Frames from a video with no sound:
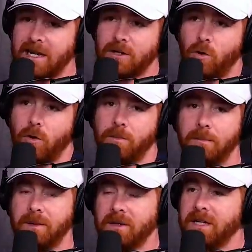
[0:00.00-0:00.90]
at a
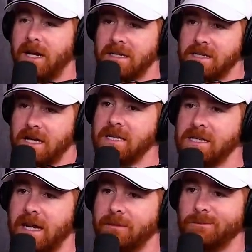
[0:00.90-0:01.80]
corporate building on
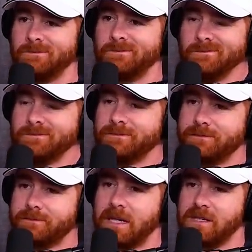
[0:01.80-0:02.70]
Sunset
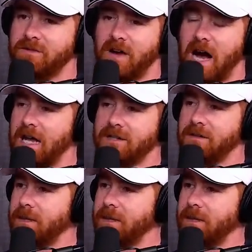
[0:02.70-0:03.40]
is odd to